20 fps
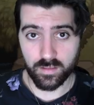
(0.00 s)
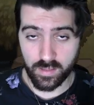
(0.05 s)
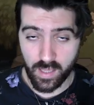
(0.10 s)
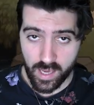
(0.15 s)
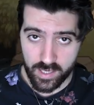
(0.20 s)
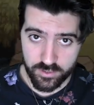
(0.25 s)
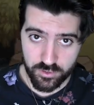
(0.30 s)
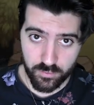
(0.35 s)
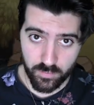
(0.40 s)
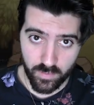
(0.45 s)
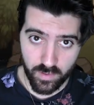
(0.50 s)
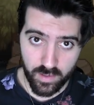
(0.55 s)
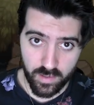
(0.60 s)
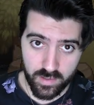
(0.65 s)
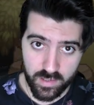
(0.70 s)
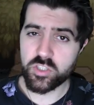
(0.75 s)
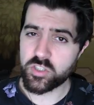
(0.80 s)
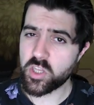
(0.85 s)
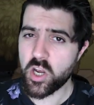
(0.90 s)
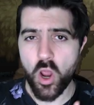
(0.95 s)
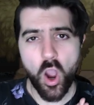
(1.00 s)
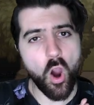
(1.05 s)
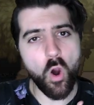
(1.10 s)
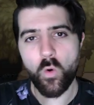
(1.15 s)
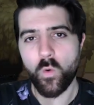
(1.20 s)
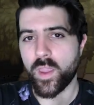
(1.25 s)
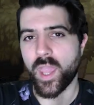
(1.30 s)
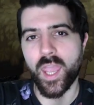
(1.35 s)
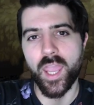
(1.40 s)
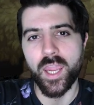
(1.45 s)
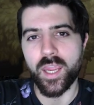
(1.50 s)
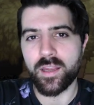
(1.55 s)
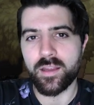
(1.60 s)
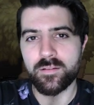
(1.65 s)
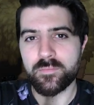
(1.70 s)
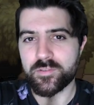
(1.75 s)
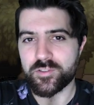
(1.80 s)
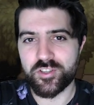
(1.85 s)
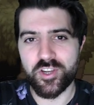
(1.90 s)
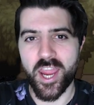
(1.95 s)
the last one, just an OK
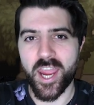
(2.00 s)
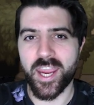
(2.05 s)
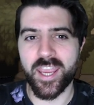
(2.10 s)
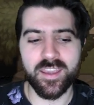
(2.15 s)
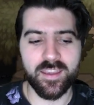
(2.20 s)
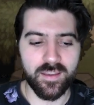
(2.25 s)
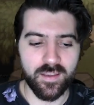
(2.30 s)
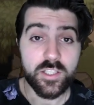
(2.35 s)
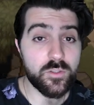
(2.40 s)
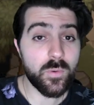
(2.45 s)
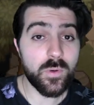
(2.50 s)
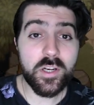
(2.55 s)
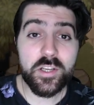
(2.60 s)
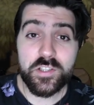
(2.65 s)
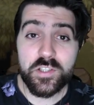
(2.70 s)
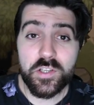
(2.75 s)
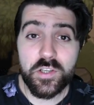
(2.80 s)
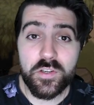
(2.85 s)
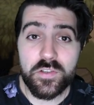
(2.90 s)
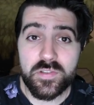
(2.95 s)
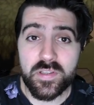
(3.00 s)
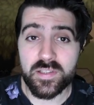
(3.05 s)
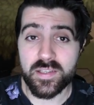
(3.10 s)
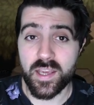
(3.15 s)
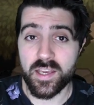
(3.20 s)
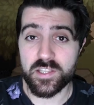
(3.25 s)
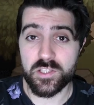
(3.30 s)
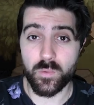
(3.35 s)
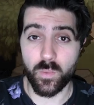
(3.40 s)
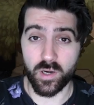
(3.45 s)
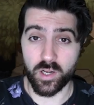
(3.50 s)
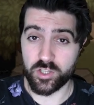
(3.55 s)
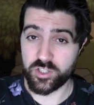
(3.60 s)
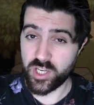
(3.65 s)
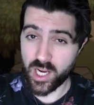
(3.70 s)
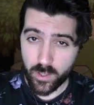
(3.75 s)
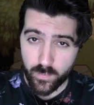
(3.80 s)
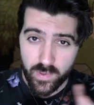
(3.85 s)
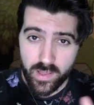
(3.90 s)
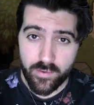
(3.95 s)
check. This one is used in case you want to
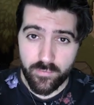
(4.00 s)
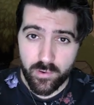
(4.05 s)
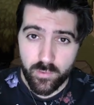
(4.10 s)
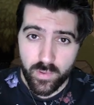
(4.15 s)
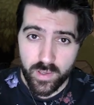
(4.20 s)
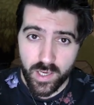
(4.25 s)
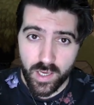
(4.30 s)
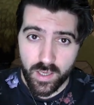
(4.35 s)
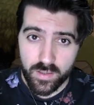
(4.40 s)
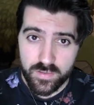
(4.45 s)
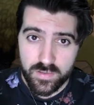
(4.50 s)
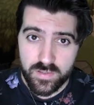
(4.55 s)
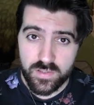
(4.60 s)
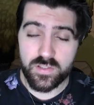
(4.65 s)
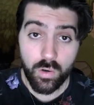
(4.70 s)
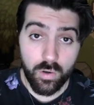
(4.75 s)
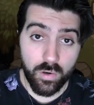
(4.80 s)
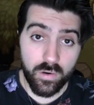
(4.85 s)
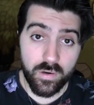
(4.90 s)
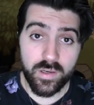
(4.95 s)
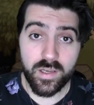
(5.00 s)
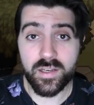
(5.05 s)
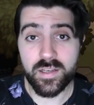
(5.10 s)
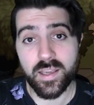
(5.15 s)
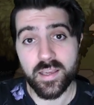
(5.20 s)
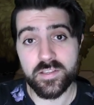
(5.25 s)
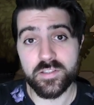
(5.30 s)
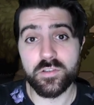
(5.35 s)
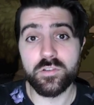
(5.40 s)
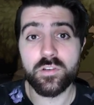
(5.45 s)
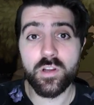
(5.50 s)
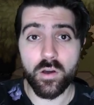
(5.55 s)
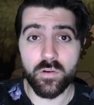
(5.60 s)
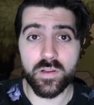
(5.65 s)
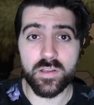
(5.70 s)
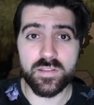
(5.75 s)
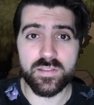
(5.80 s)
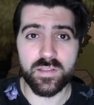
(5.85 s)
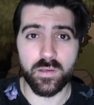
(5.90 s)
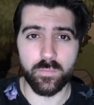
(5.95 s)
check with everyone else, or in case you
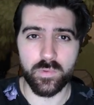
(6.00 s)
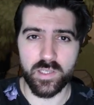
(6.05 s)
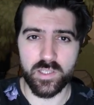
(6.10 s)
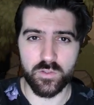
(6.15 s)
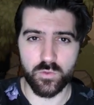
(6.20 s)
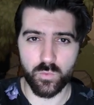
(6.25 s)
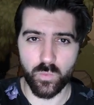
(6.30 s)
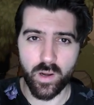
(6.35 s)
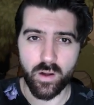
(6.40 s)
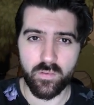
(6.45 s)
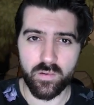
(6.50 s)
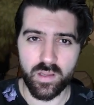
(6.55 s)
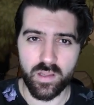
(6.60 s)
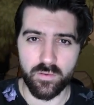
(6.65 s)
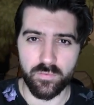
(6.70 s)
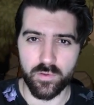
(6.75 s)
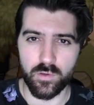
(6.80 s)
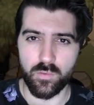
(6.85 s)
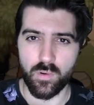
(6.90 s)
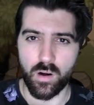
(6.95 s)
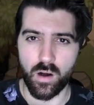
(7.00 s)
notice someone is wary if you